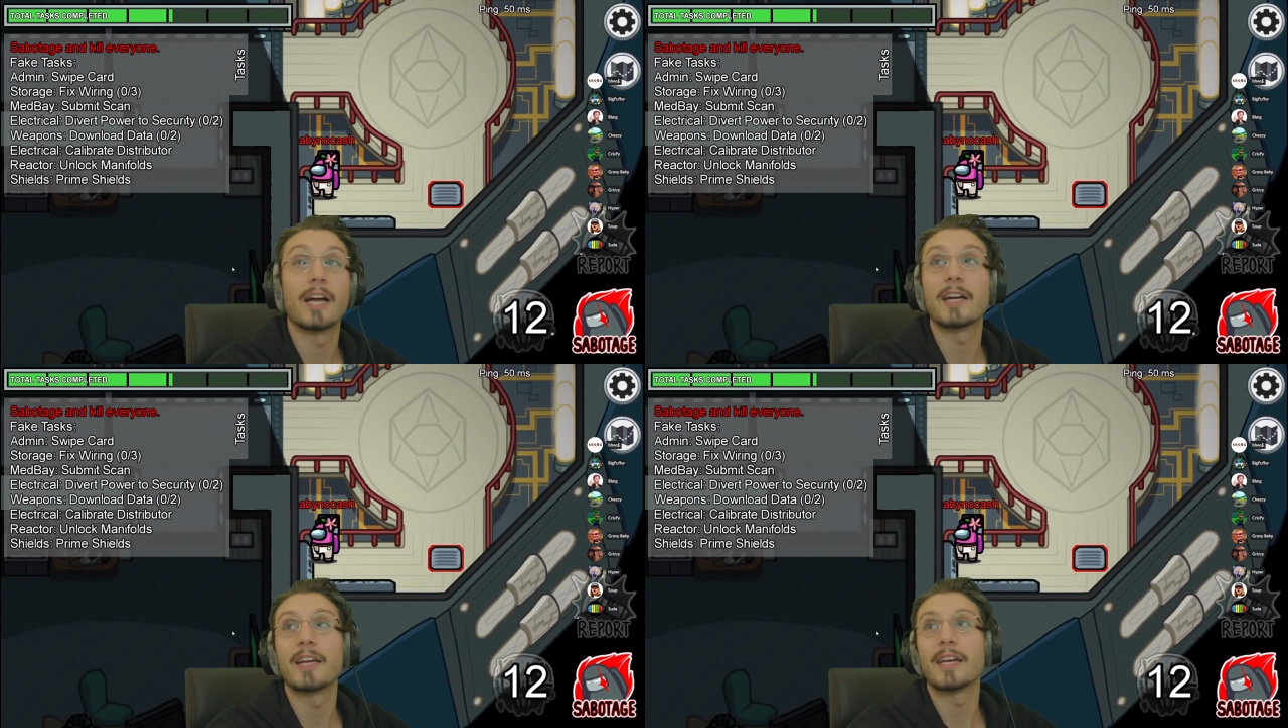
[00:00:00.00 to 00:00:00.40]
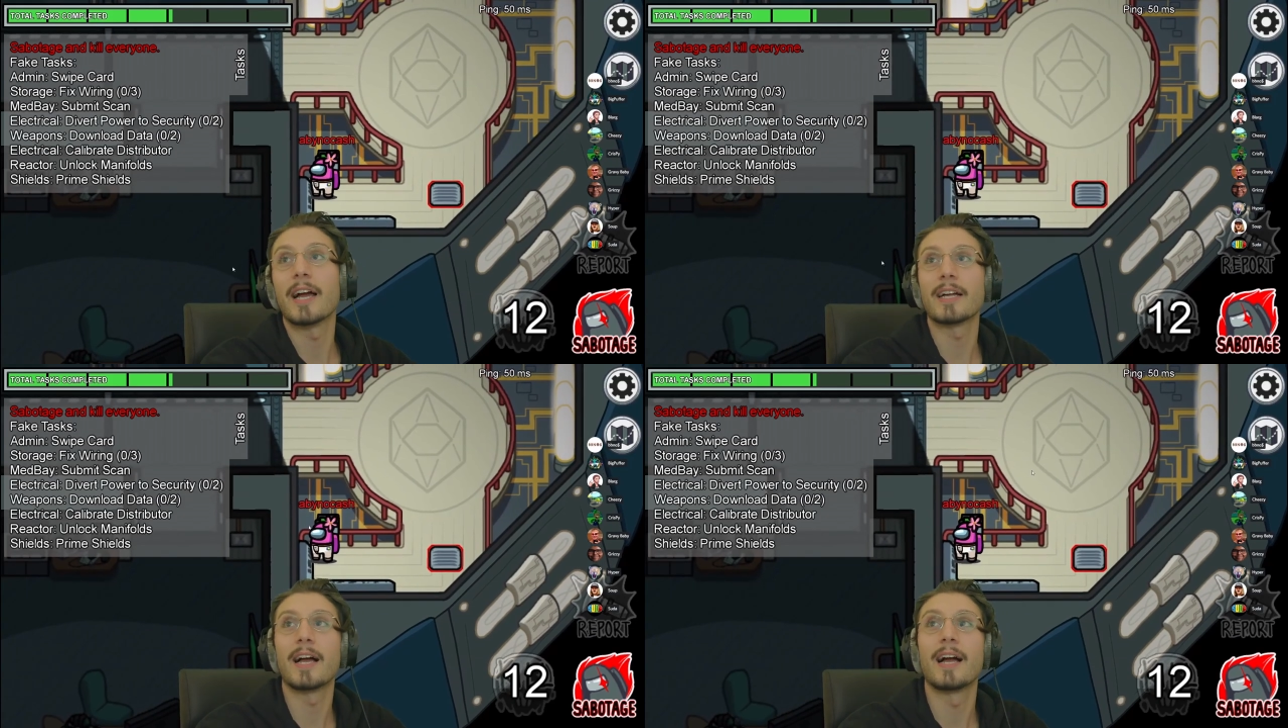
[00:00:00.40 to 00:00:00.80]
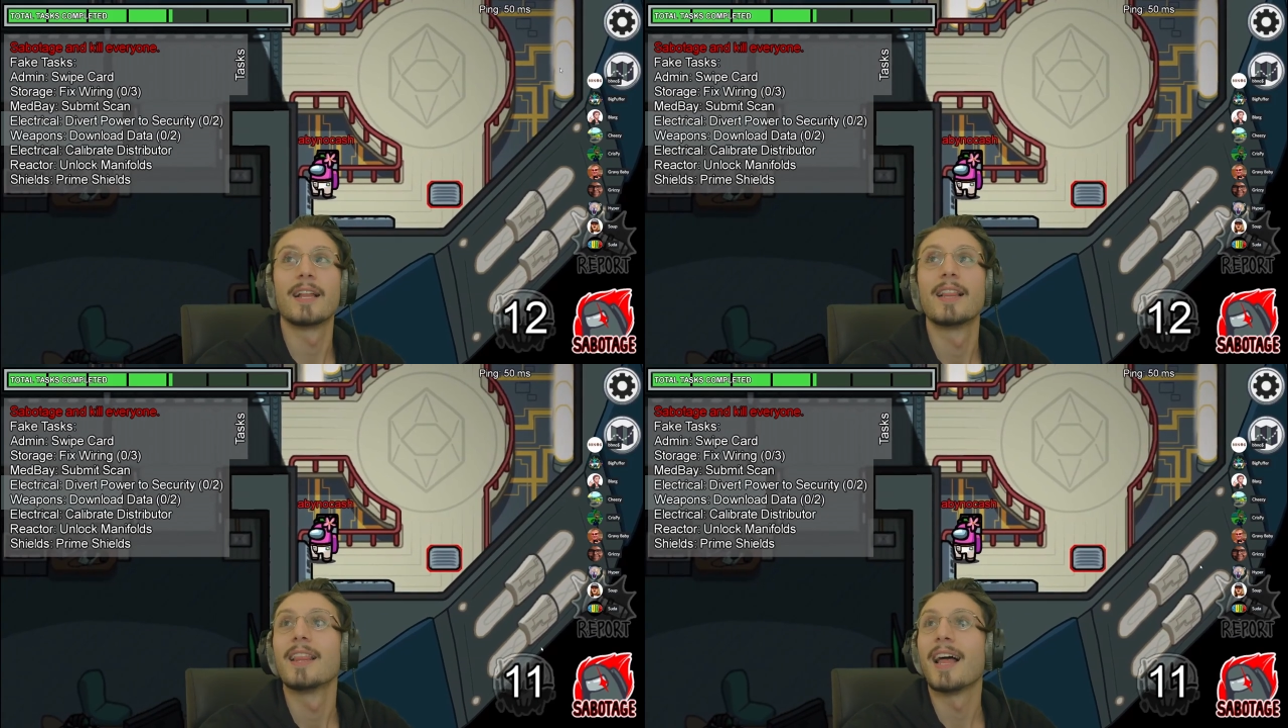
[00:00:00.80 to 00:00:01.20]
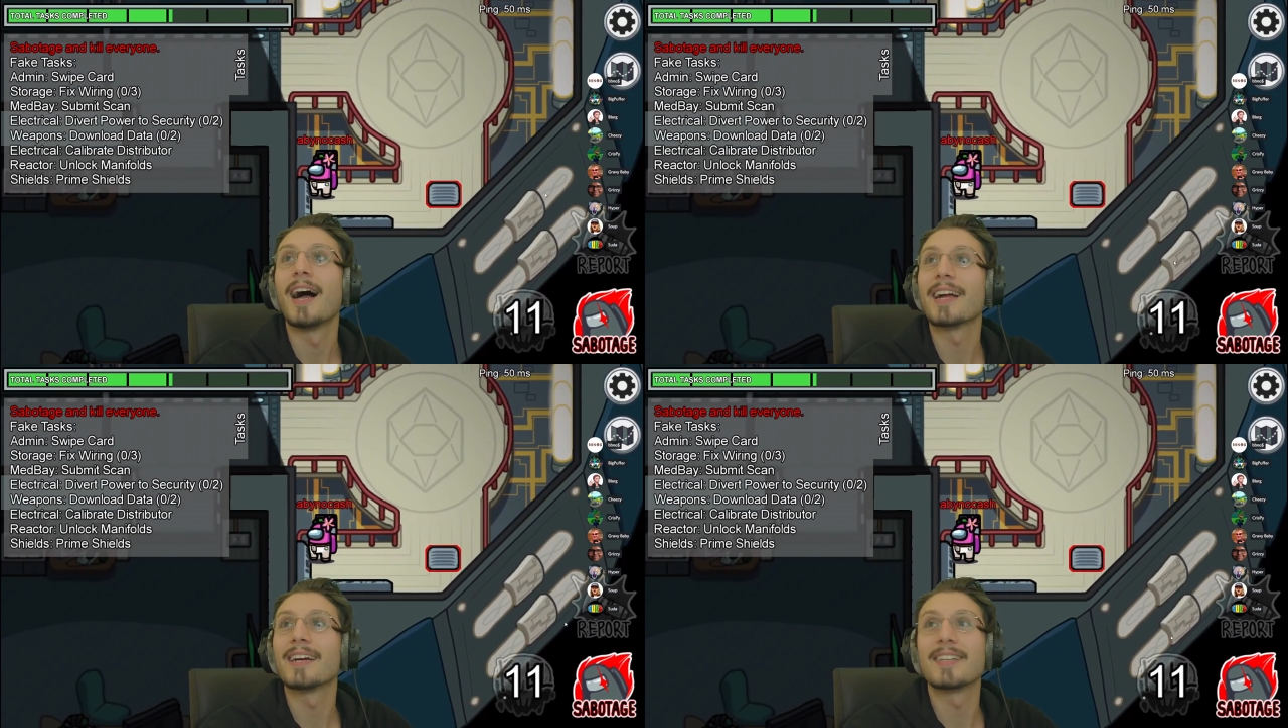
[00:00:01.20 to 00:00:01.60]
I gotta get. I got.
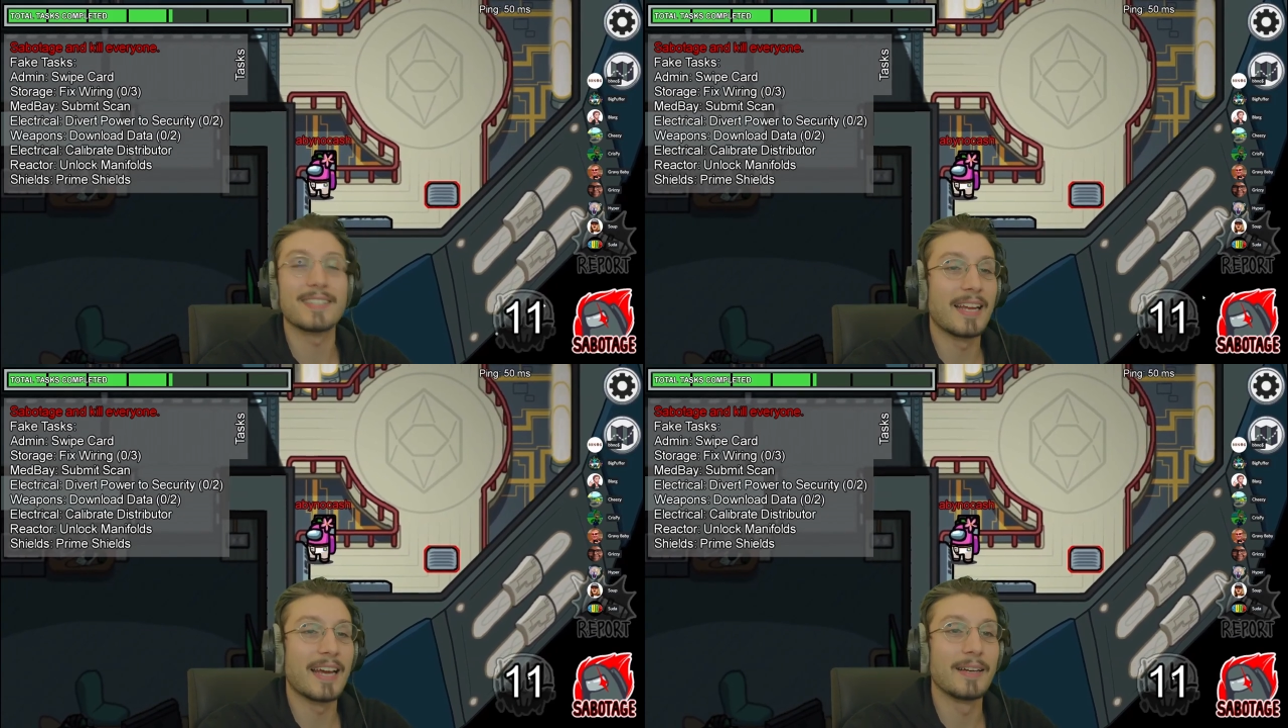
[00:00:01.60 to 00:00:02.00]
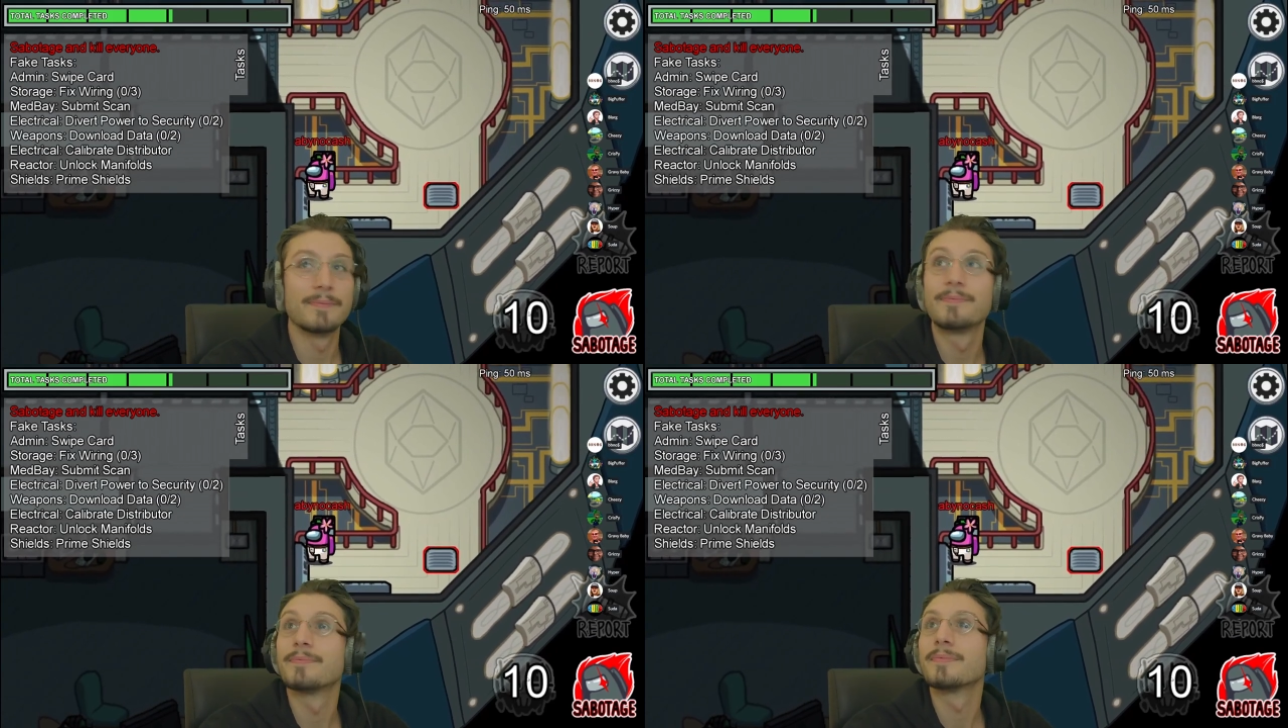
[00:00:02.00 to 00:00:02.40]
I gotta snap.